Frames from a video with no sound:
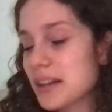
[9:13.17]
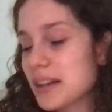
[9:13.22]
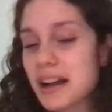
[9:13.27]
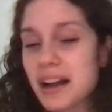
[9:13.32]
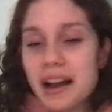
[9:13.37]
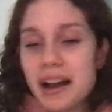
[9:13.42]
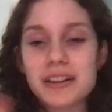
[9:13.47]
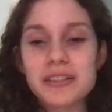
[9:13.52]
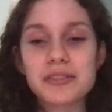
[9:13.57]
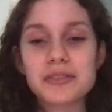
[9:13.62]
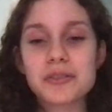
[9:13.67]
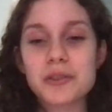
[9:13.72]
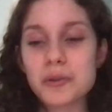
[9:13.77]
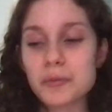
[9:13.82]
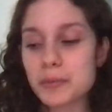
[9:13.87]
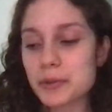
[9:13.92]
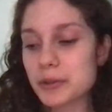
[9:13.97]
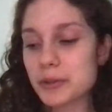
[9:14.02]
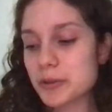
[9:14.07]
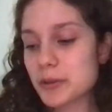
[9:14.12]
I just
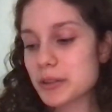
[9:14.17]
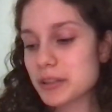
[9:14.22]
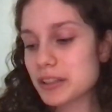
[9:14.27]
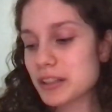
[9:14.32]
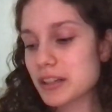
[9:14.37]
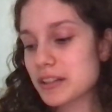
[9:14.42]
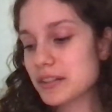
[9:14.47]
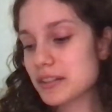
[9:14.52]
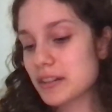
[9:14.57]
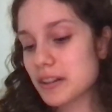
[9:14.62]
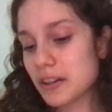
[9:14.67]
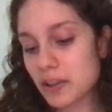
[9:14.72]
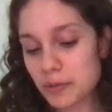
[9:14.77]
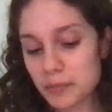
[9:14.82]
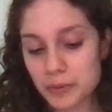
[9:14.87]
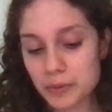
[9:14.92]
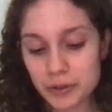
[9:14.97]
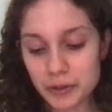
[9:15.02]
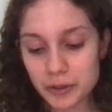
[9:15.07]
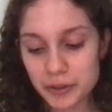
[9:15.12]
hope you enjoyed the lesson. I
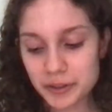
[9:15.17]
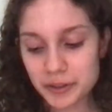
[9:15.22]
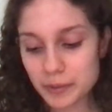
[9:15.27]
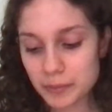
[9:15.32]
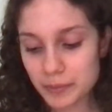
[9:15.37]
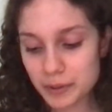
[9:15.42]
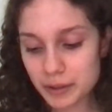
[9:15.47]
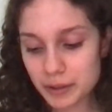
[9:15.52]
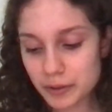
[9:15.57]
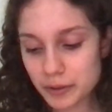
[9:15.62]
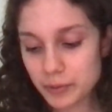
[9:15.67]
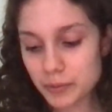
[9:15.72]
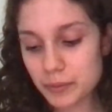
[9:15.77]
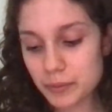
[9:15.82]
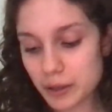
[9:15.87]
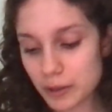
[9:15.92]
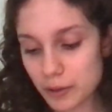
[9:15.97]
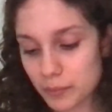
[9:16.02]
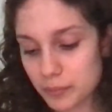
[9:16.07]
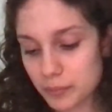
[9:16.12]
hope you learned something new.
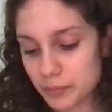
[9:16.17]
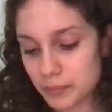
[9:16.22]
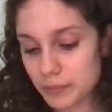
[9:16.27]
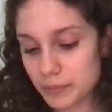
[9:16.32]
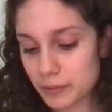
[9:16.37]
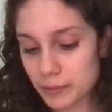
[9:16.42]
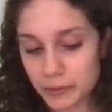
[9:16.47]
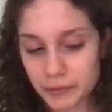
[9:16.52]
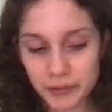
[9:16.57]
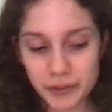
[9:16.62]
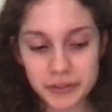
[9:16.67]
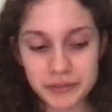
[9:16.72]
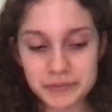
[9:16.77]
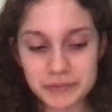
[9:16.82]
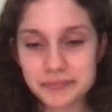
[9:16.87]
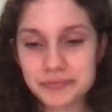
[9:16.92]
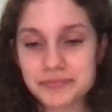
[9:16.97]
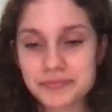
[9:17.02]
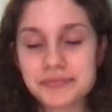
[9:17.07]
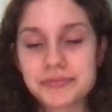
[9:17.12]
I hope it was fun.
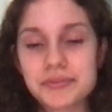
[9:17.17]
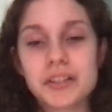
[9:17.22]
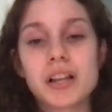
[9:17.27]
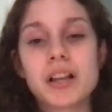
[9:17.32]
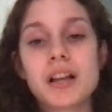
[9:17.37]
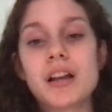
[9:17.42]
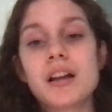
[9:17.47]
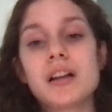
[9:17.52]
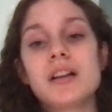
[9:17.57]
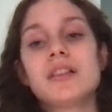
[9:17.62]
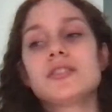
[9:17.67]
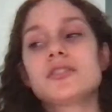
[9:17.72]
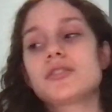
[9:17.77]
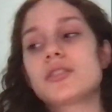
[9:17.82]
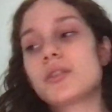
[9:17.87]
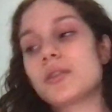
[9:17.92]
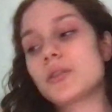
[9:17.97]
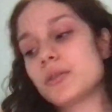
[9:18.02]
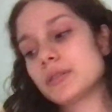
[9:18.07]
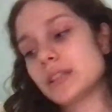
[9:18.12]

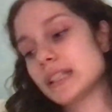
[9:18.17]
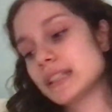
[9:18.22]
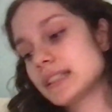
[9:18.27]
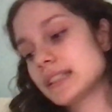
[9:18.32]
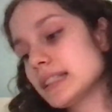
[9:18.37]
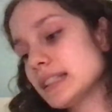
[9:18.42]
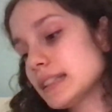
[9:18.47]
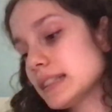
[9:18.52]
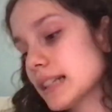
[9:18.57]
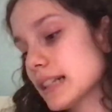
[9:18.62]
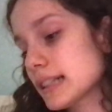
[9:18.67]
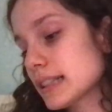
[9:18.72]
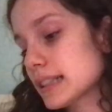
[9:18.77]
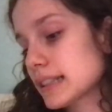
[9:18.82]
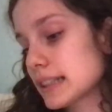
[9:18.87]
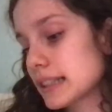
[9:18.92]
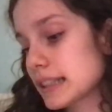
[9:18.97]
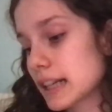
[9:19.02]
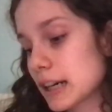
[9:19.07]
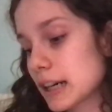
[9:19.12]
So that's it. That's
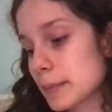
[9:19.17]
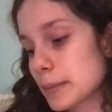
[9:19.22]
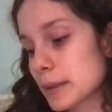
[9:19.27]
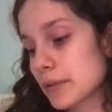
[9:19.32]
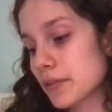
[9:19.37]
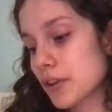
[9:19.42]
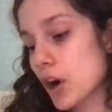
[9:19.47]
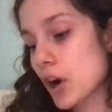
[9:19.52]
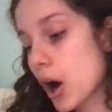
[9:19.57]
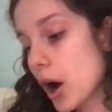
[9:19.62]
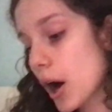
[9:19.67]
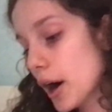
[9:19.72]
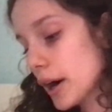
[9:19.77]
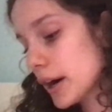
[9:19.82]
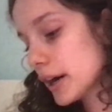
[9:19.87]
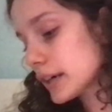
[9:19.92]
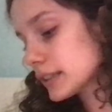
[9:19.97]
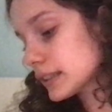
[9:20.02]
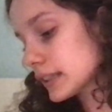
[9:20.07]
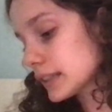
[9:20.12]
the anatomy of the
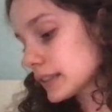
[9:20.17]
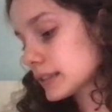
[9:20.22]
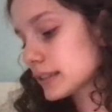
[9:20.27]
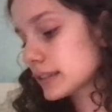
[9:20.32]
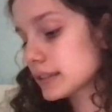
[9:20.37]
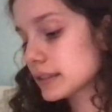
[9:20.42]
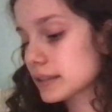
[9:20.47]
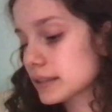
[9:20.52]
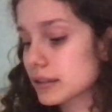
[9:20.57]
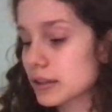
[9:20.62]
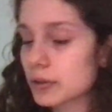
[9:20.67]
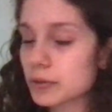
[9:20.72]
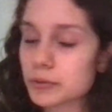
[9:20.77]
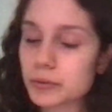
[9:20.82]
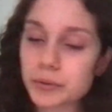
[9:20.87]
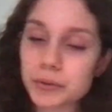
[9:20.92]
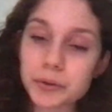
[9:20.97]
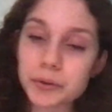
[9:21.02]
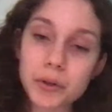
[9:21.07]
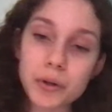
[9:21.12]
heart. That's O2
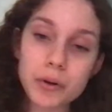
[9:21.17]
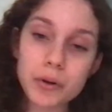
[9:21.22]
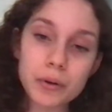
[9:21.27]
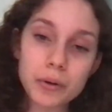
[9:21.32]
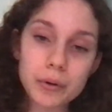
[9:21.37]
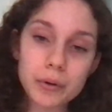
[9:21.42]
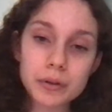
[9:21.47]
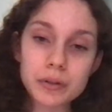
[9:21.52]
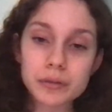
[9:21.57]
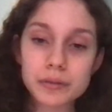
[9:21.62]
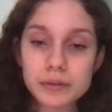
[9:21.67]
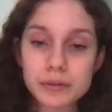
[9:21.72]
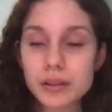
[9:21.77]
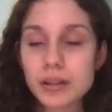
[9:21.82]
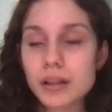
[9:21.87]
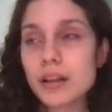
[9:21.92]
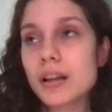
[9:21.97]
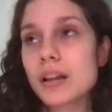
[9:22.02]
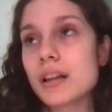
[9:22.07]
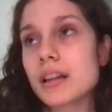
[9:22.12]
node,
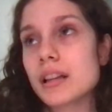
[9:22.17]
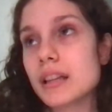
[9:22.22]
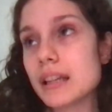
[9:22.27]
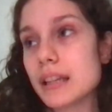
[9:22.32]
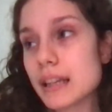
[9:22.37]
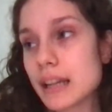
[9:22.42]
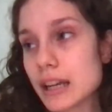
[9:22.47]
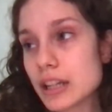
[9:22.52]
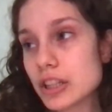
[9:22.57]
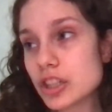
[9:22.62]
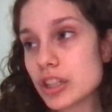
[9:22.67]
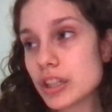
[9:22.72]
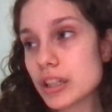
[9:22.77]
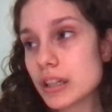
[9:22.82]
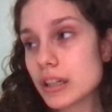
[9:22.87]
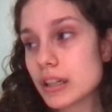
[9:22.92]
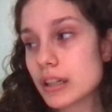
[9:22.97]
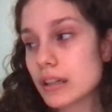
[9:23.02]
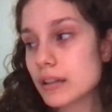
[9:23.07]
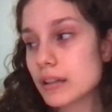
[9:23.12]

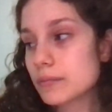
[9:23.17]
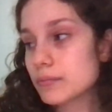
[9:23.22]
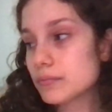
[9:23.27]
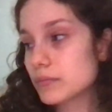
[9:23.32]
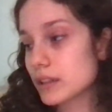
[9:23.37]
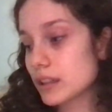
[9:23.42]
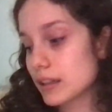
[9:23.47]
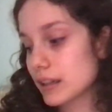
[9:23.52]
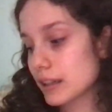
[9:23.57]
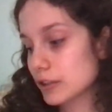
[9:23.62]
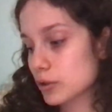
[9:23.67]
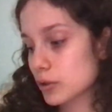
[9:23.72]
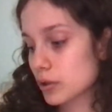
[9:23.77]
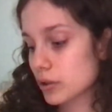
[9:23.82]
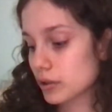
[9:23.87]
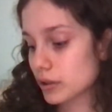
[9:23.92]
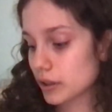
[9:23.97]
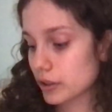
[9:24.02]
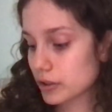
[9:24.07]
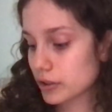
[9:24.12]
EKG, the electrical
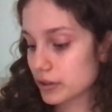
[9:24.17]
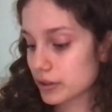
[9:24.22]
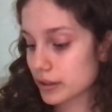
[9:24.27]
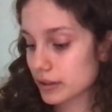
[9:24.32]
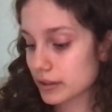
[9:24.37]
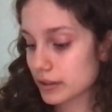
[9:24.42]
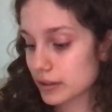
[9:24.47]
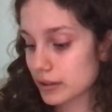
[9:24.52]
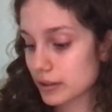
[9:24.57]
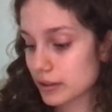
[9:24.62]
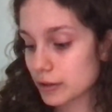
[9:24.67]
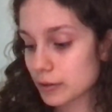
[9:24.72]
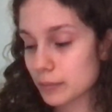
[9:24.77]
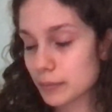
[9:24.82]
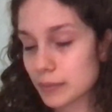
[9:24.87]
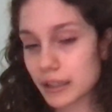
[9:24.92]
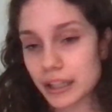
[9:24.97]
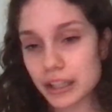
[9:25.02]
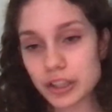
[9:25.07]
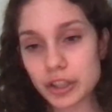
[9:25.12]
conduction system,
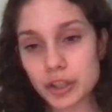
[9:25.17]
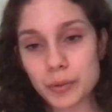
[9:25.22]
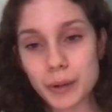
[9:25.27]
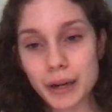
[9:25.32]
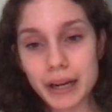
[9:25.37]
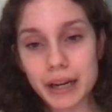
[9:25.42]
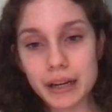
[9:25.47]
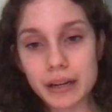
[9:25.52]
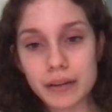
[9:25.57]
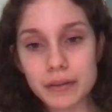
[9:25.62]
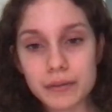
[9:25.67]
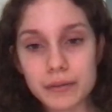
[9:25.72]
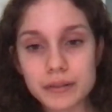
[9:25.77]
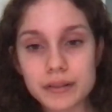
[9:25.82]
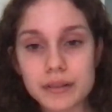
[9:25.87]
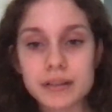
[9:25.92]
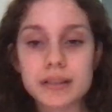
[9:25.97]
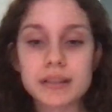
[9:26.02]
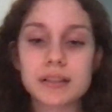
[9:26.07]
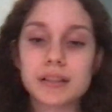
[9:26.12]
EKG waves.